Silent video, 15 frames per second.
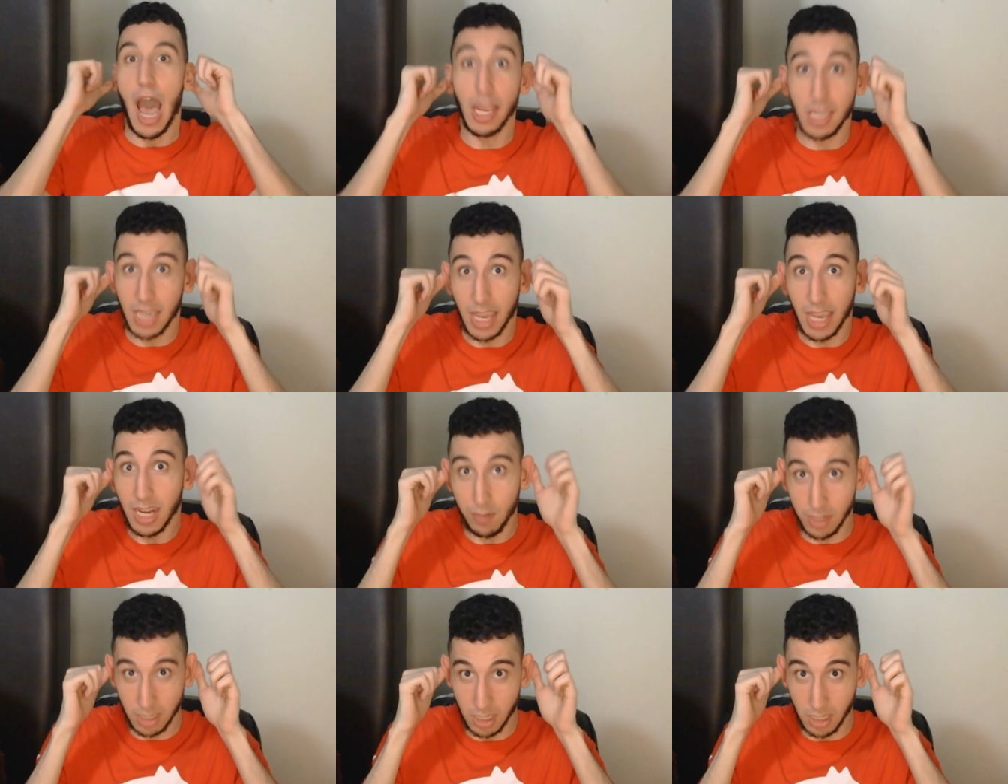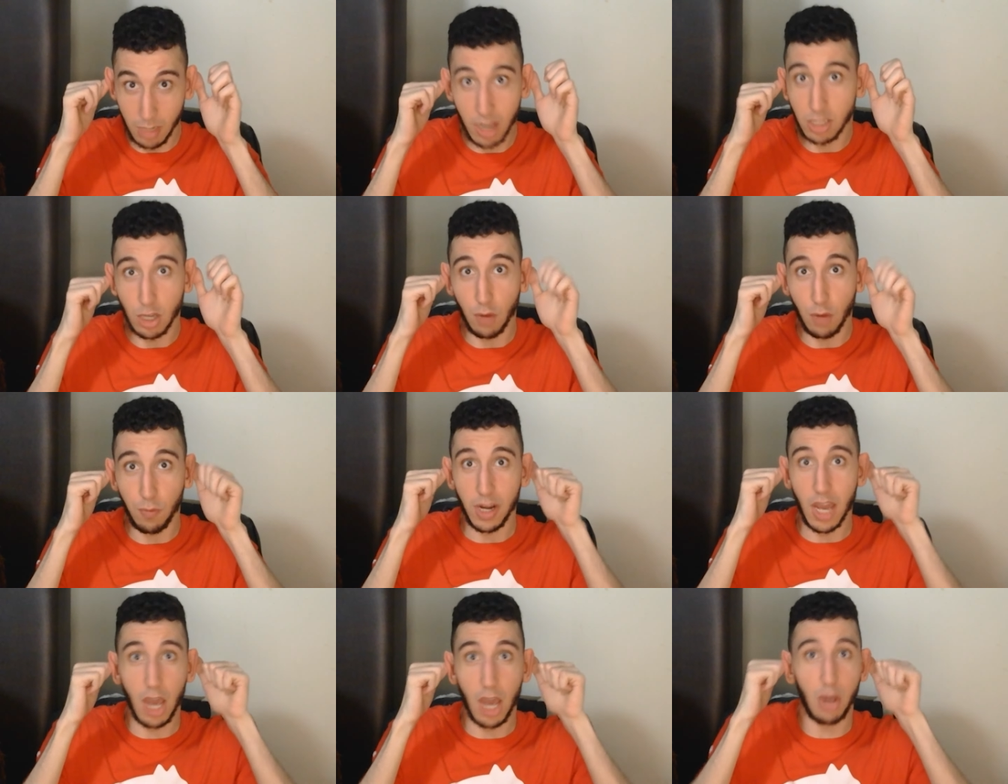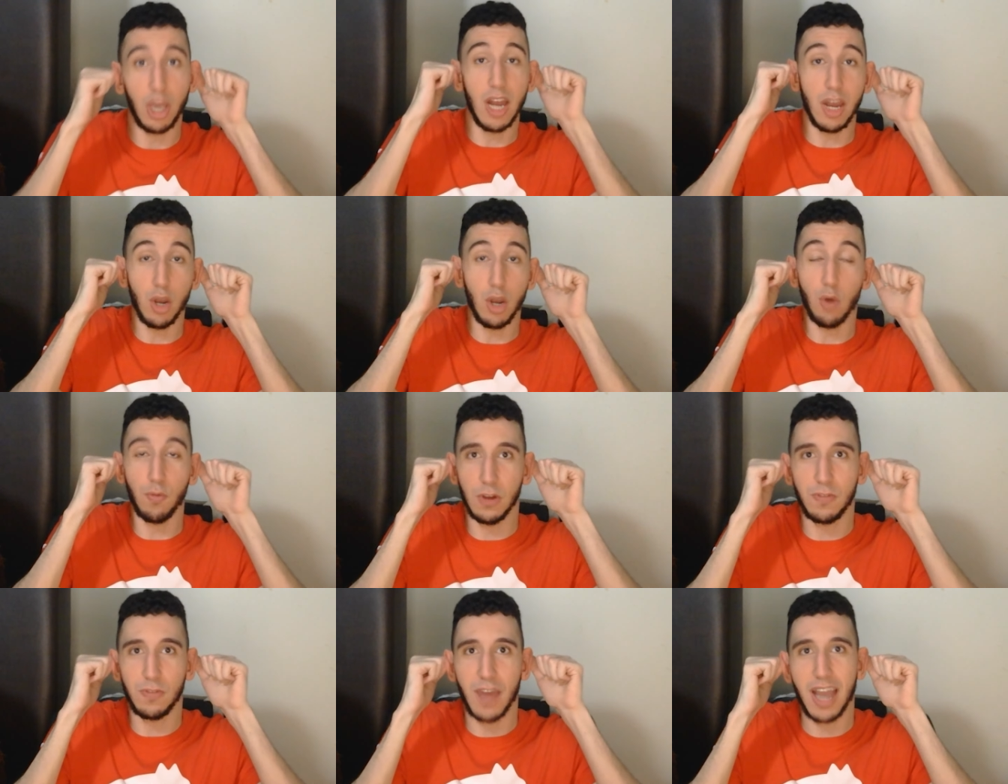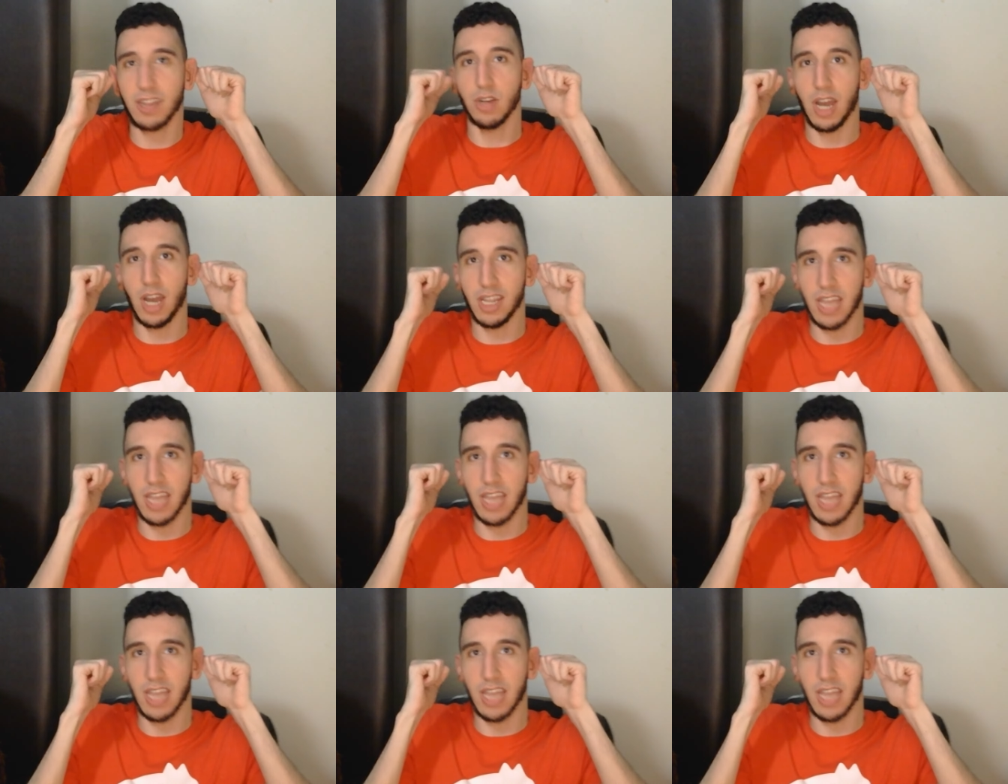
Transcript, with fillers: can't even see myself right now, and I know for a fact they're not that